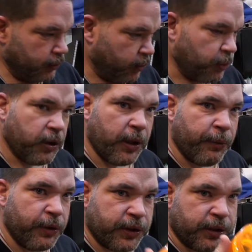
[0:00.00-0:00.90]
Well, what that
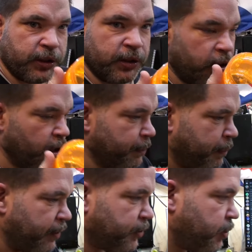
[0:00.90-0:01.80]
was is just the light
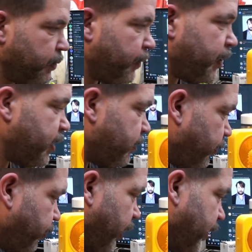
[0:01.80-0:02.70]
bouncing off of this and
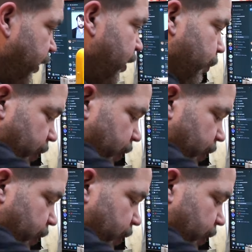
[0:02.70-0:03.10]
reflecting in the